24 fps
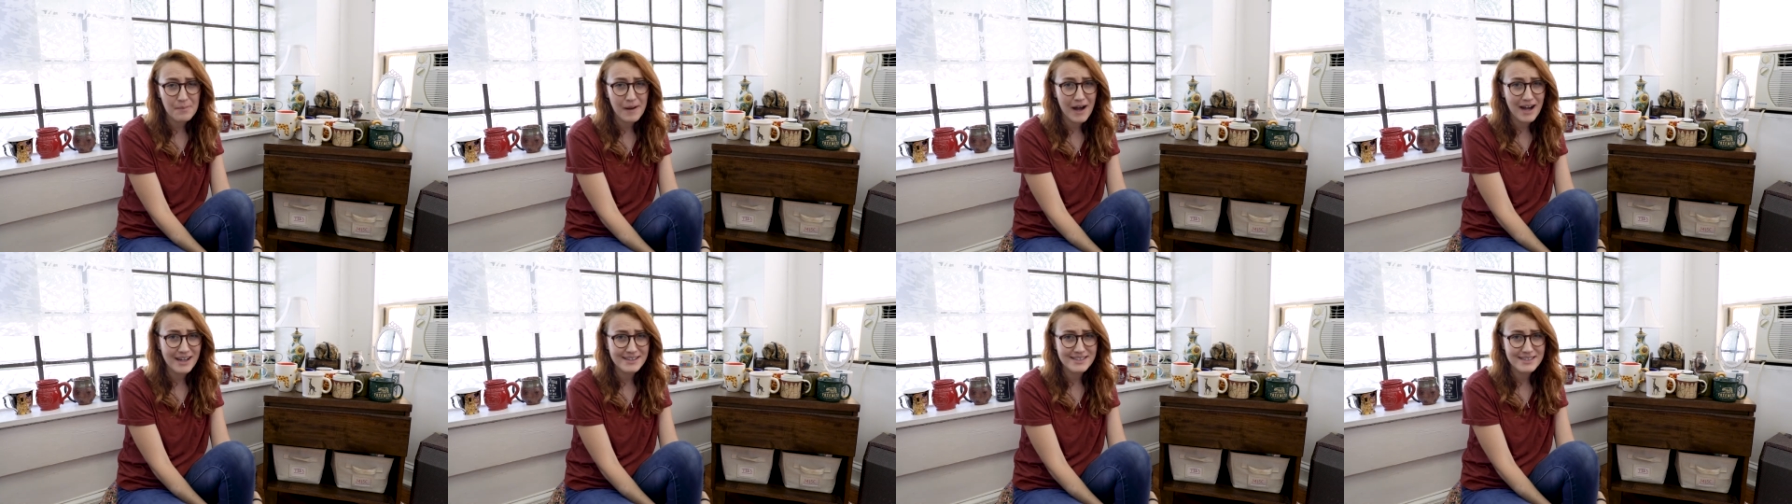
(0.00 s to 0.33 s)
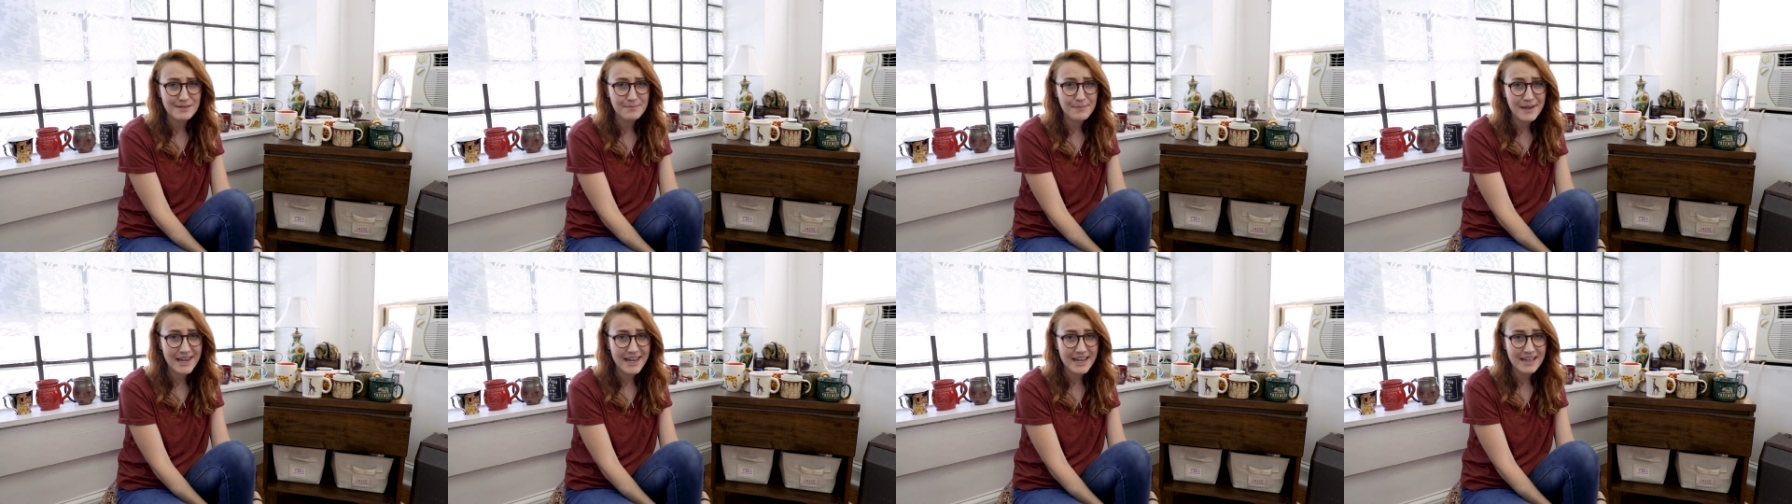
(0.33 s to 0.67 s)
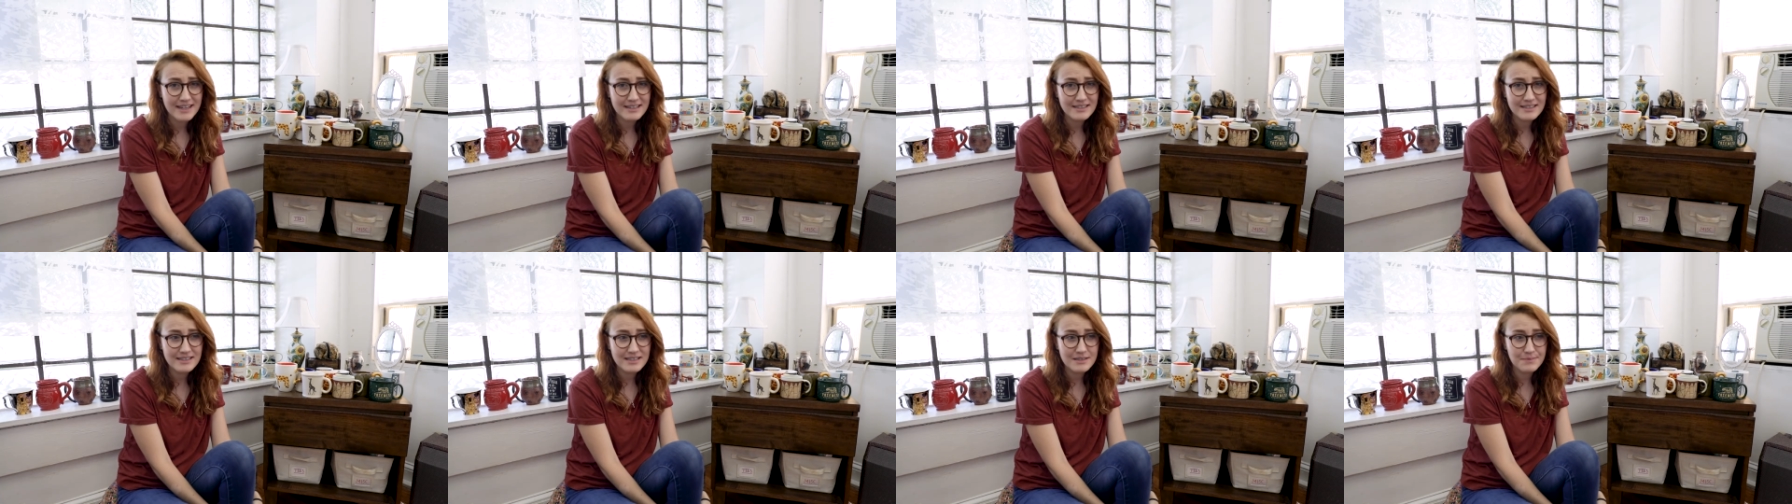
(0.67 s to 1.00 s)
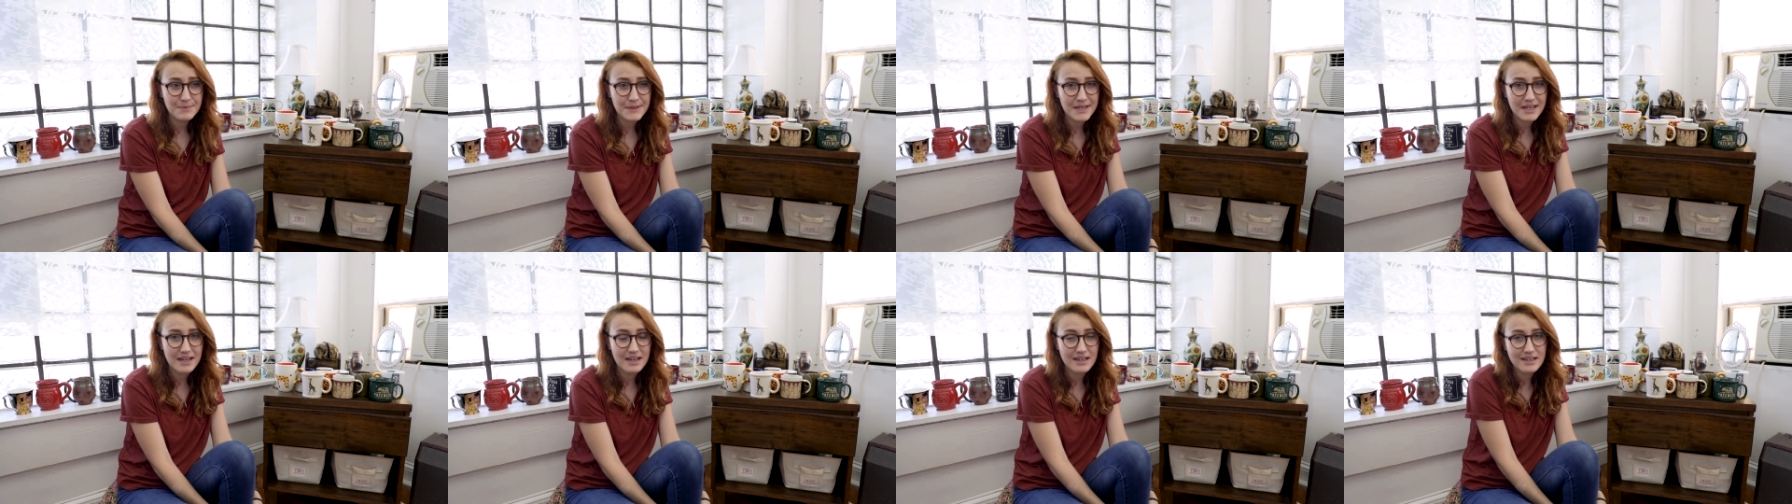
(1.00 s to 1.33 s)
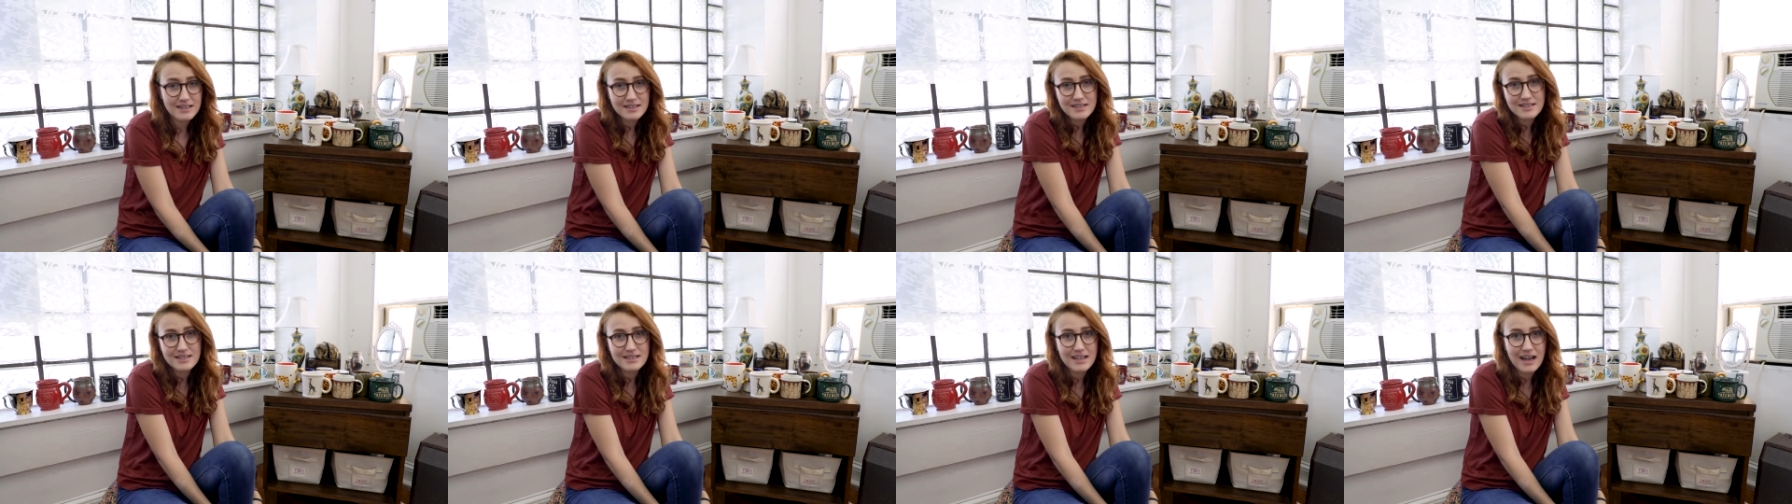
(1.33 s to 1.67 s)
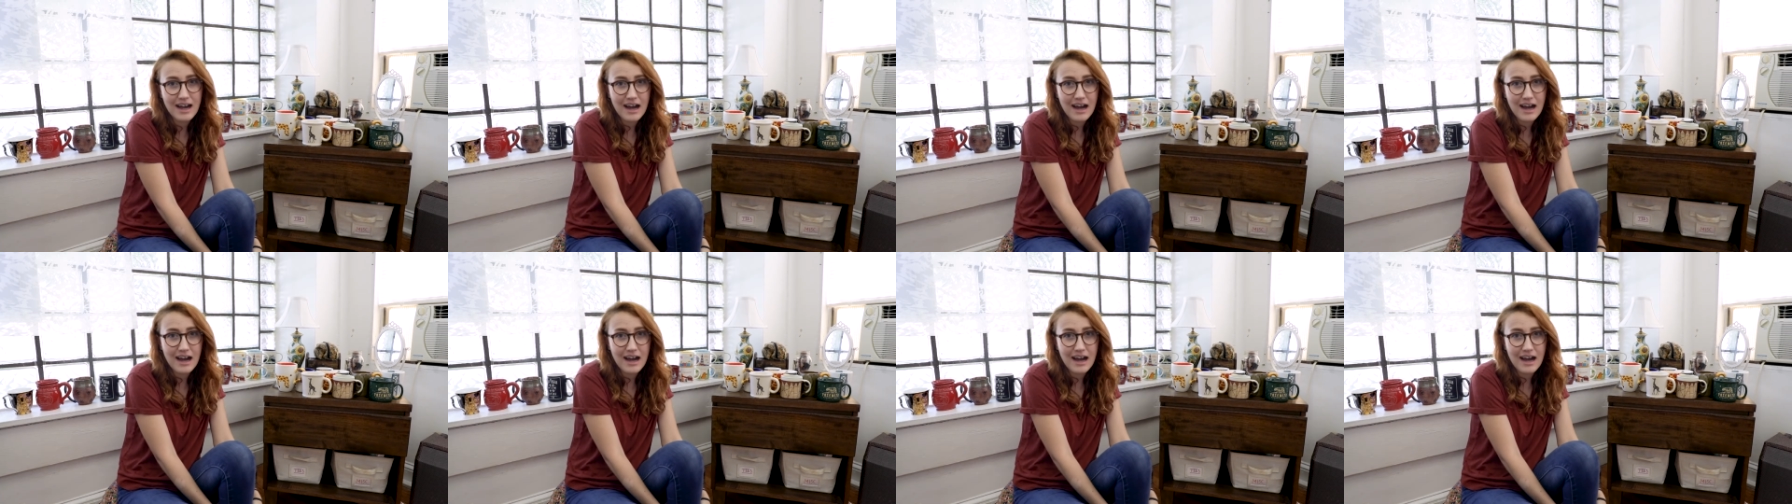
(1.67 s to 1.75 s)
pots and pans because